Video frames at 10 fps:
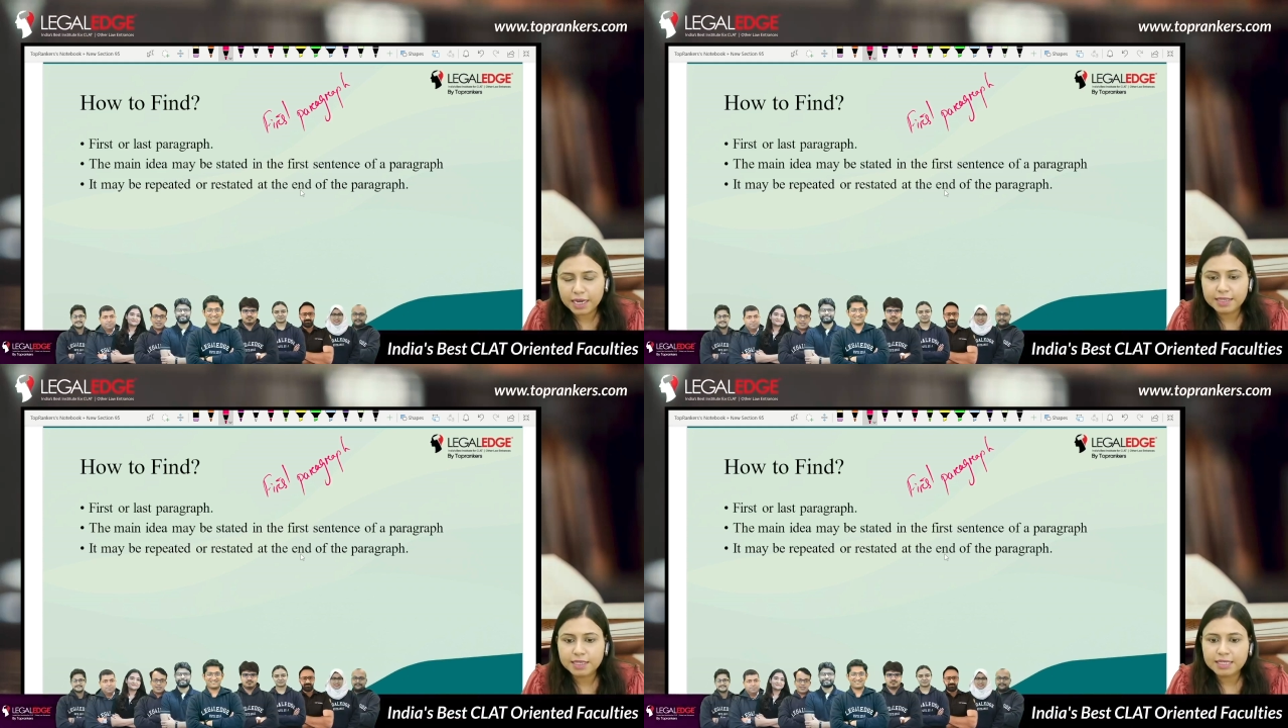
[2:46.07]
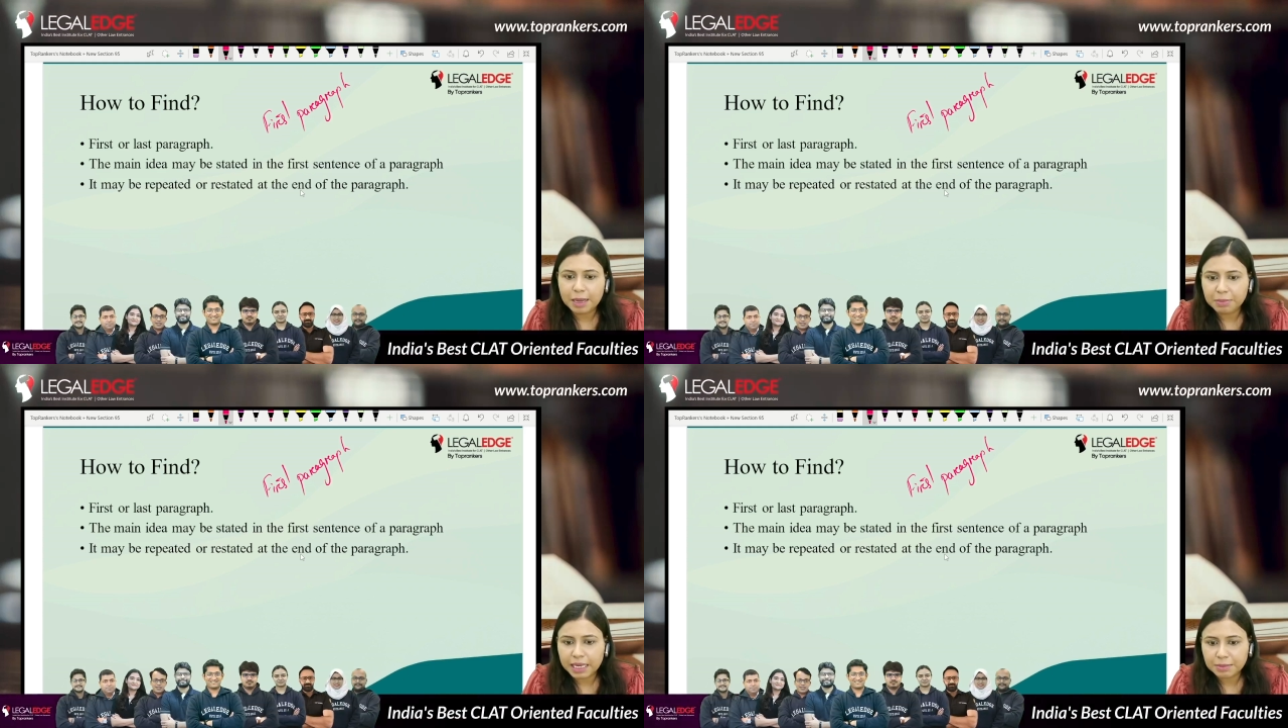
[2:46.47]
let's say
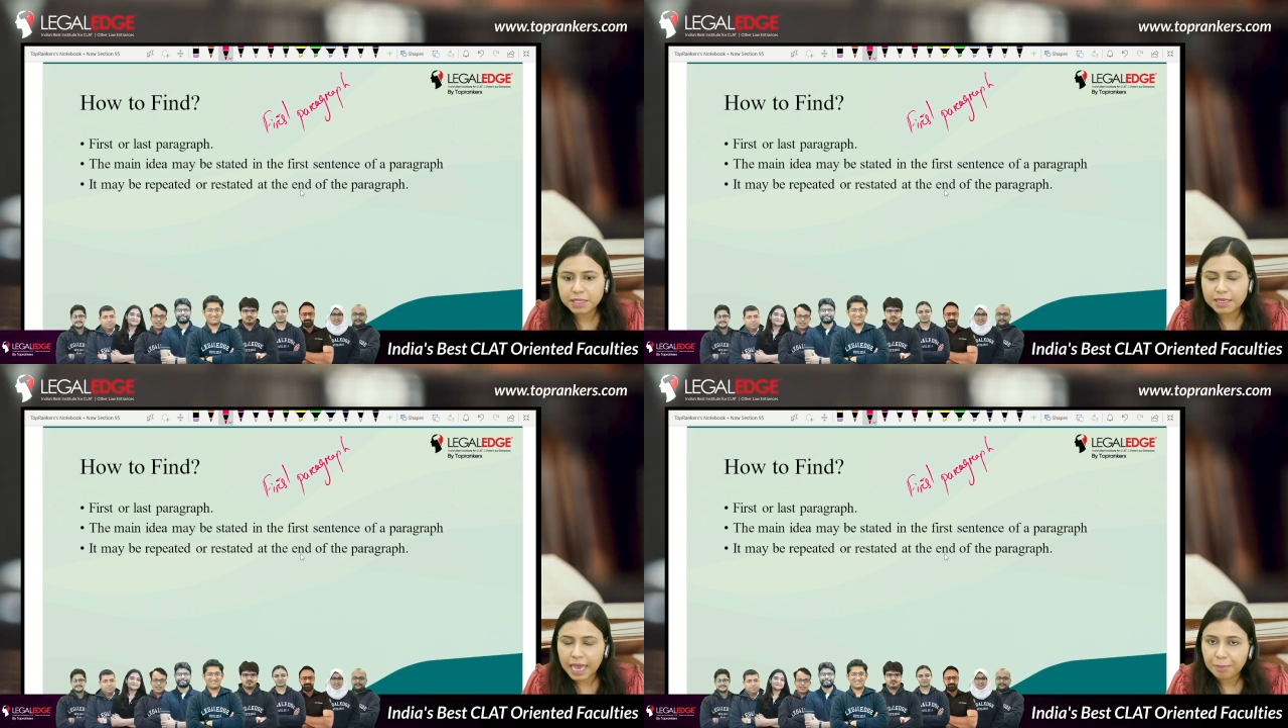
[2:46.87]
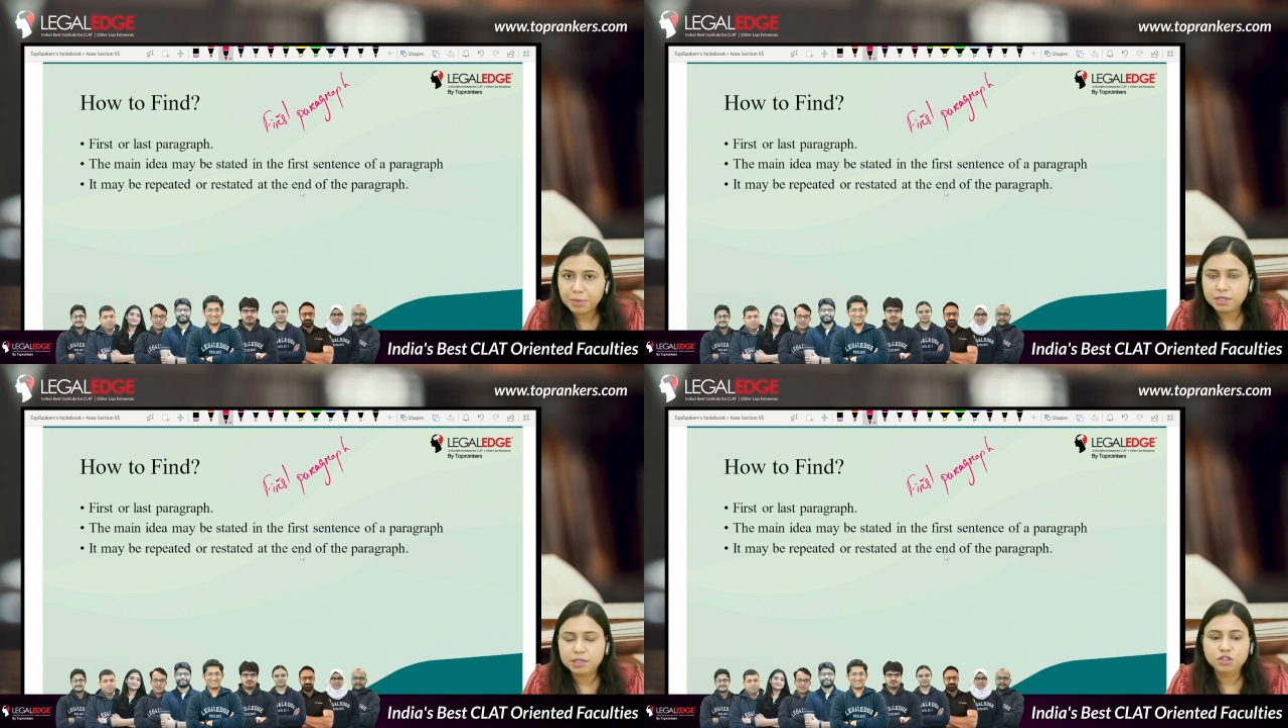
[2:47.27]
sometimes it
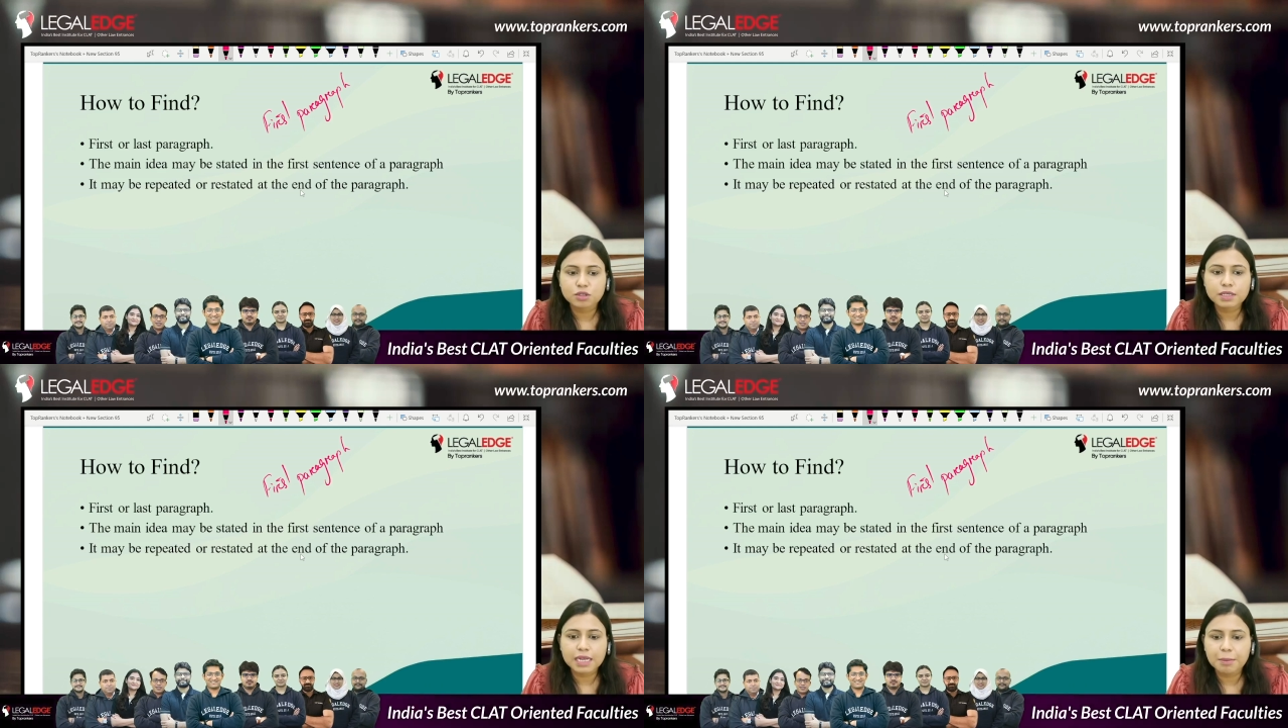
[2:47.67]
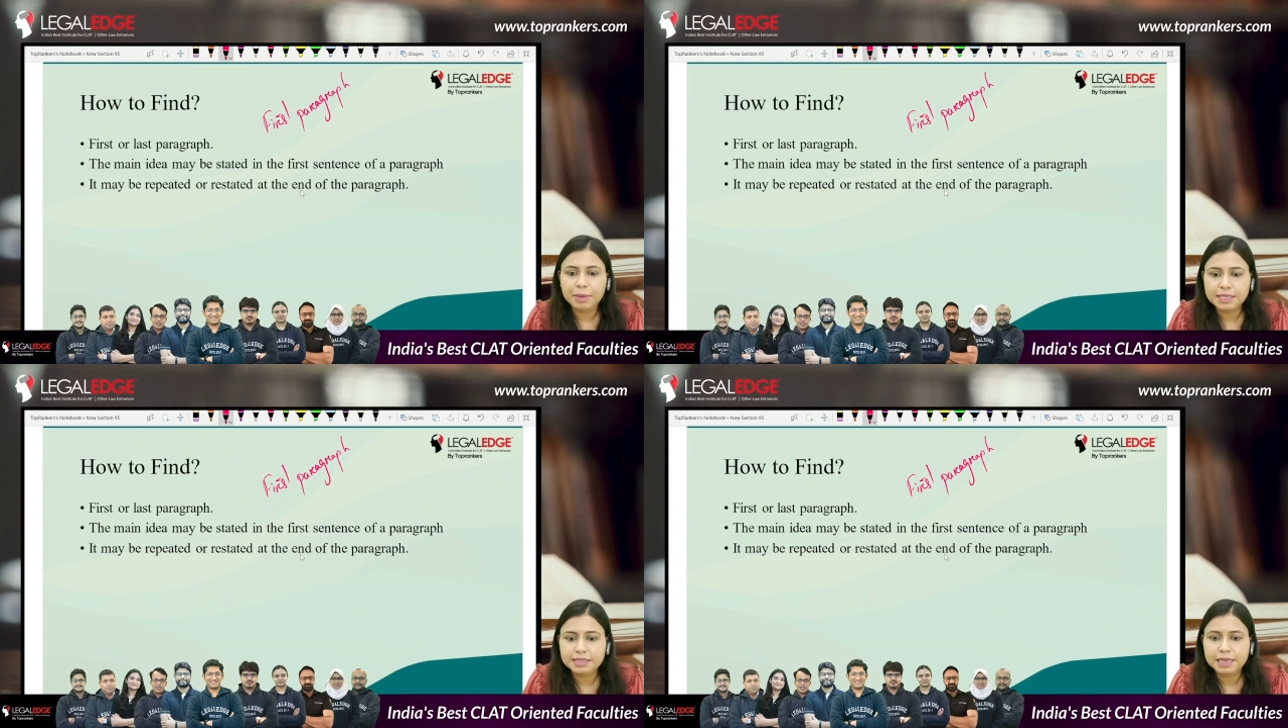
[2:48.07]
happens, children come
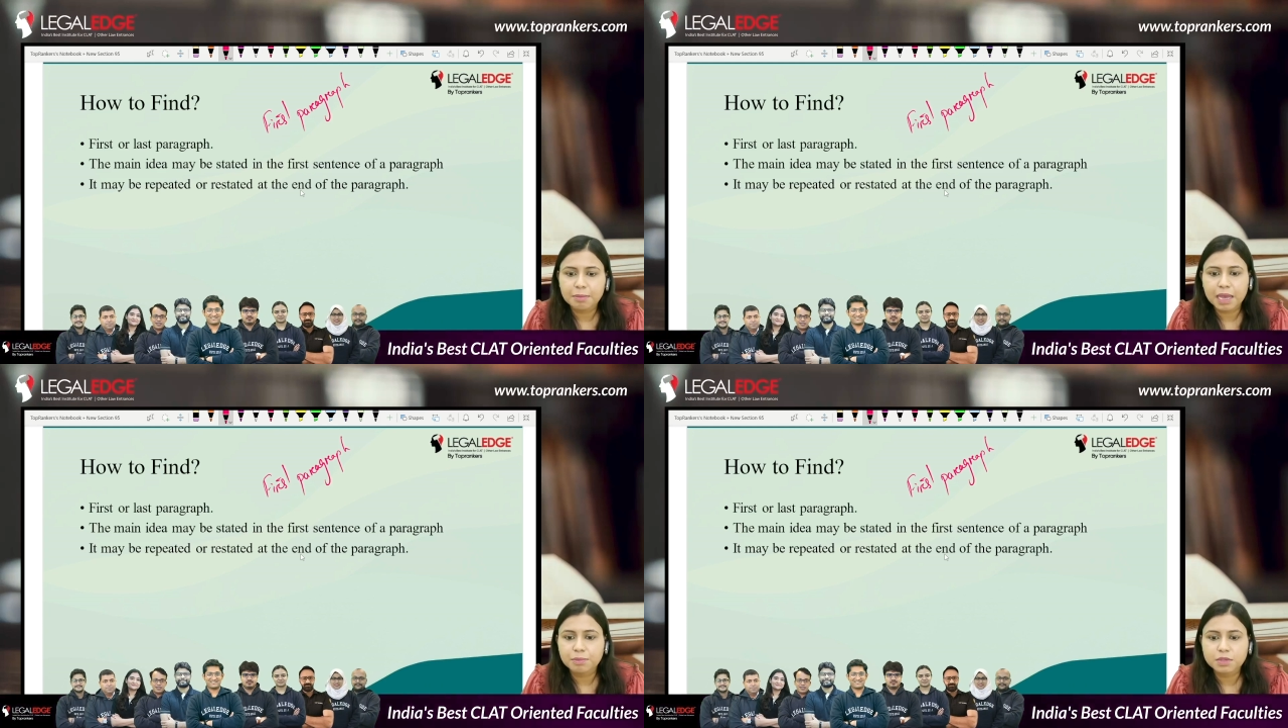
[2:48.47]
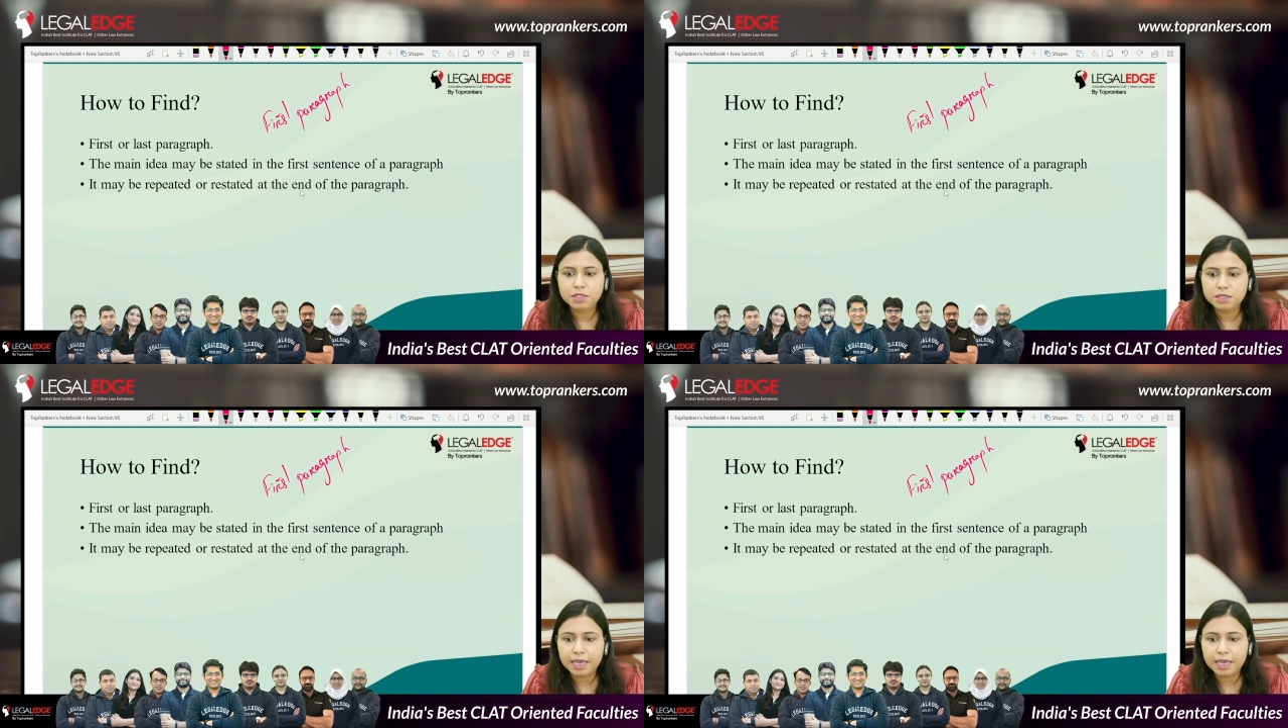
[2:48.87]
and say, ma'am, this